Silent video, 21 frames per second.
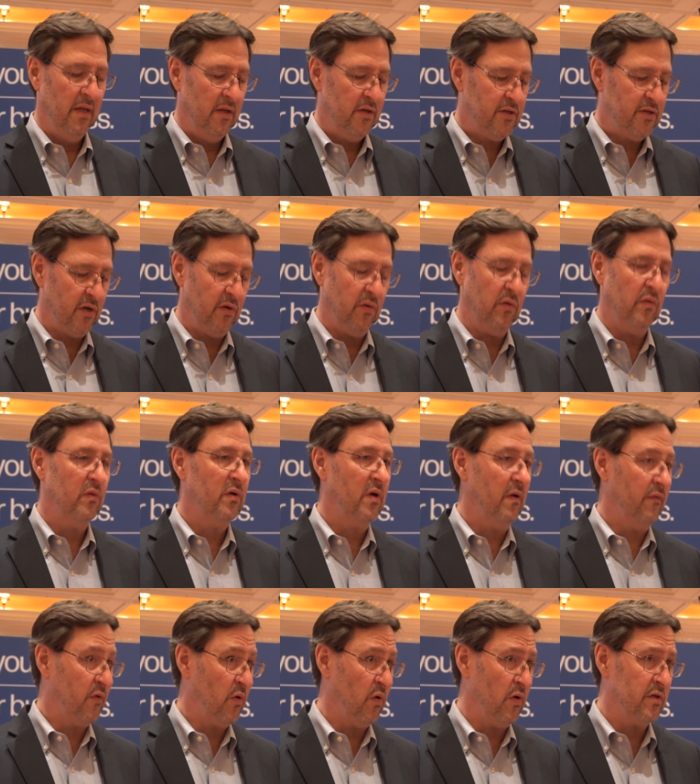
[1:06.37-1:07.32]
to,
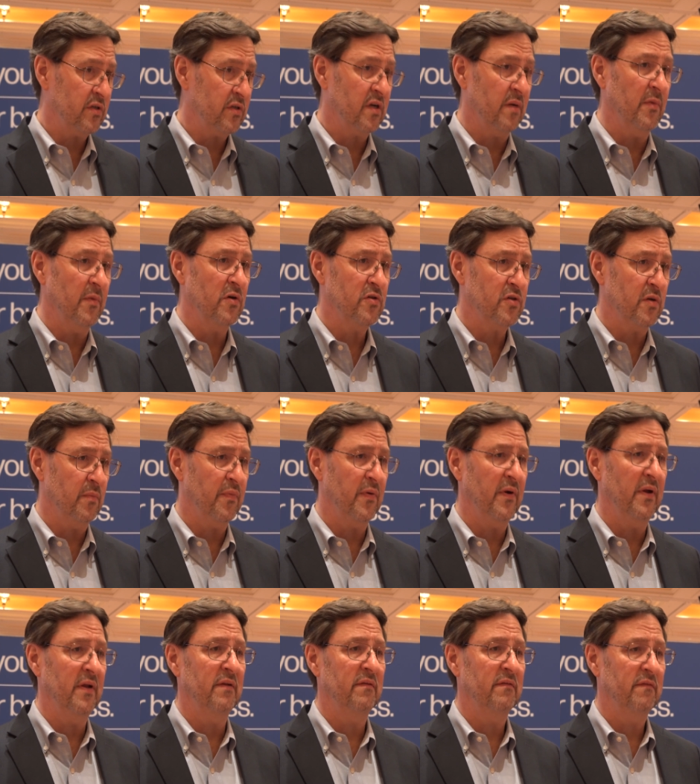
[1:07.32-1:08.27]
of course, commercial
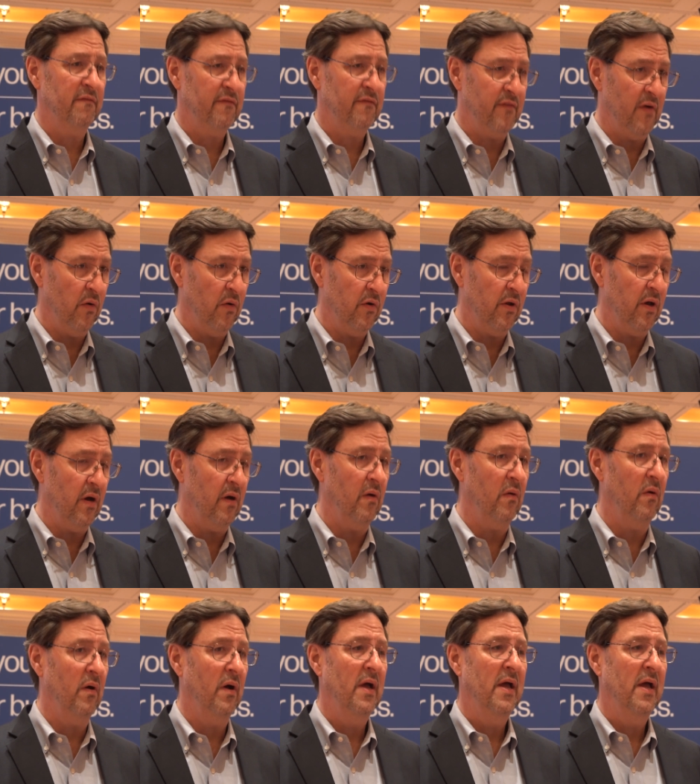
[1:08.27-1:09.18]
print, photo,